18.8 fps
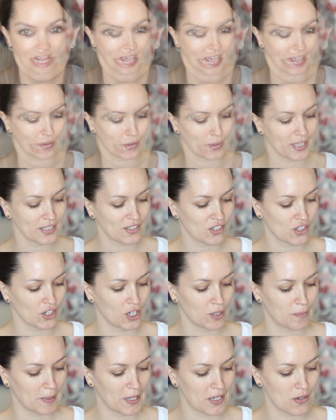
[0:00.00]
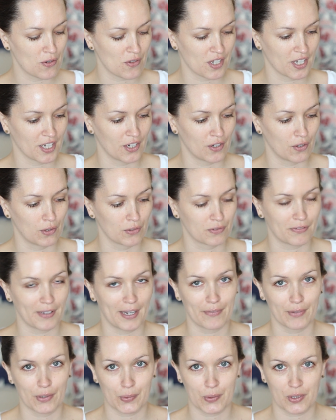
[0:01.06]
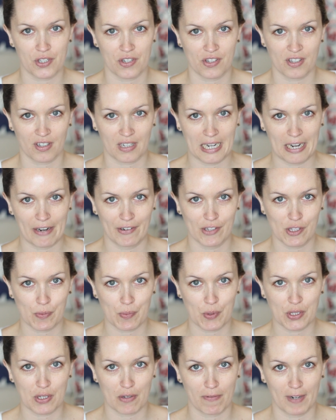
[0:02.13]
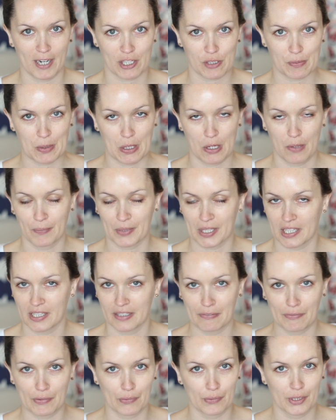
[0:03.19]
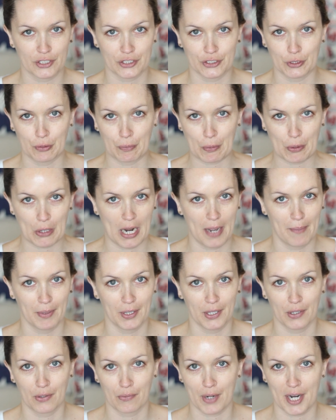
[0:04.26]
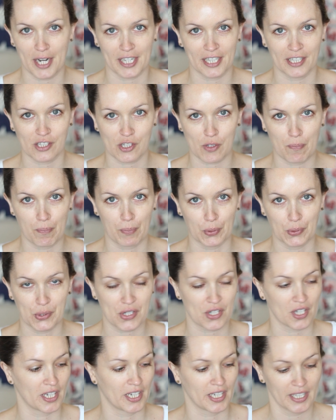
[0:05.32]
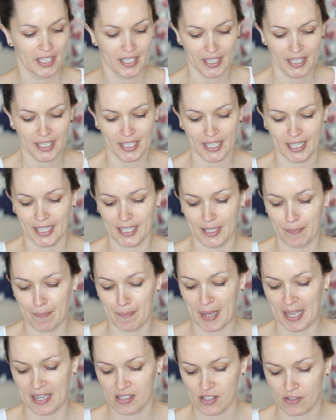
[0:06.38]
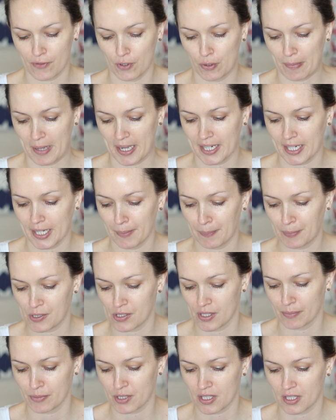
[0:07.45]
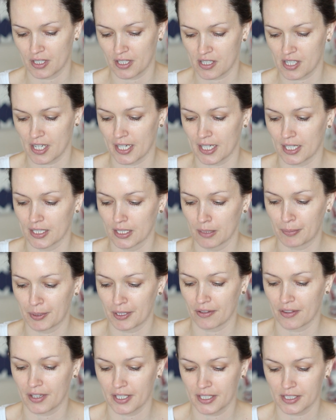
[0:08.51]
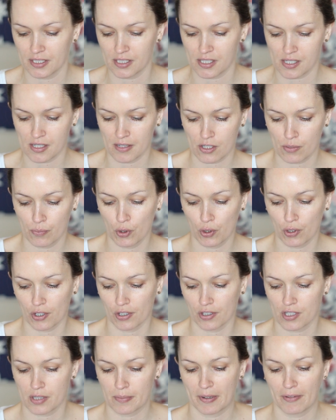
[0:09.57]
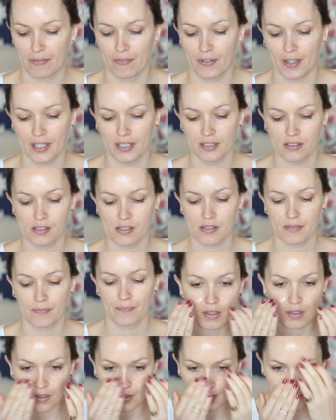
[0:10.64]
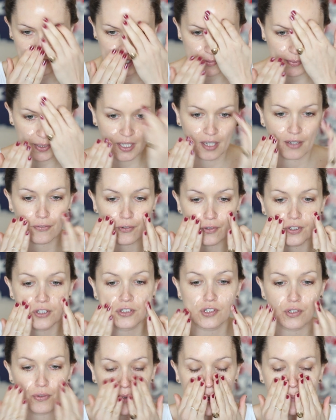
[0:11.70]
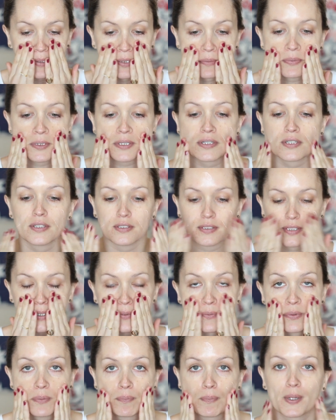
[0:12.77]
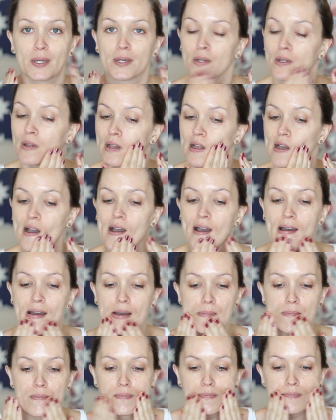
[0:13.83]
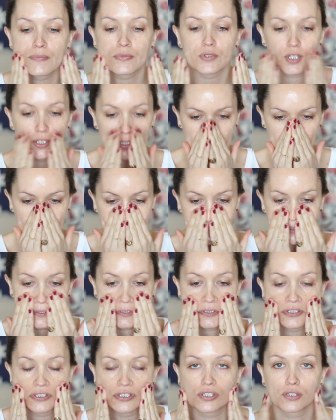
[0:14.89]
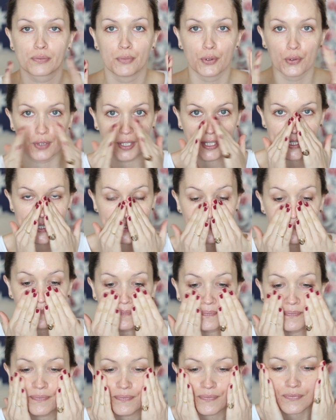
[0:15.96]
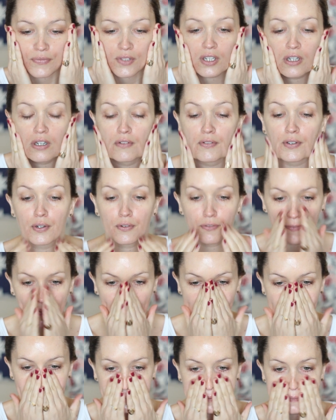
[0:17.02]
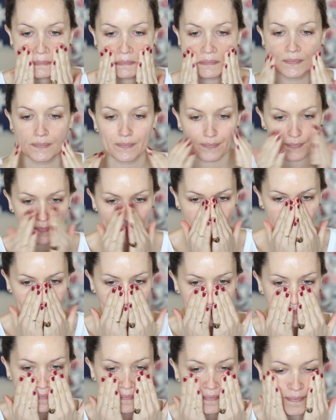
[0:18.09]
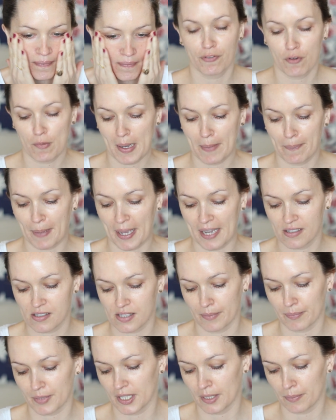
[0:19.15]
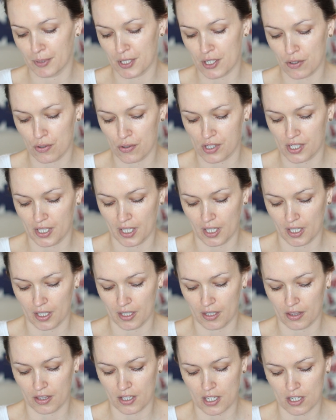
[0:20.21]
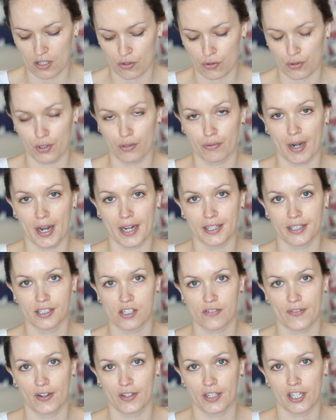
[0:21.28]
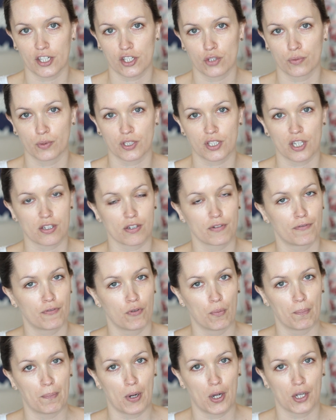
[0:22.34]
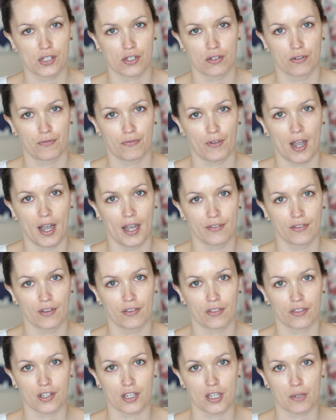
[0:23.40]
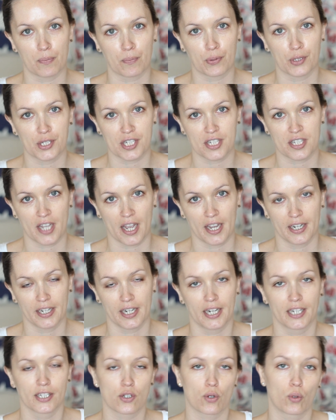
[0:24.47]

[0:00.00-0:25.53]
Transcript: I thought I'd start by using an old favorite, which is the Clarins Beauty Flash Bomb, kind of original primer, radiance boosting base for your makeup. So I'm just going to take a little bit of this, smooth it onto my face. You need to be careful not to rub it because it will pill. So it's best to just smooth it over your face. For my base, I'm going to be using the True Radiance foundation, which doesn't form part of either the Pretty Day and Night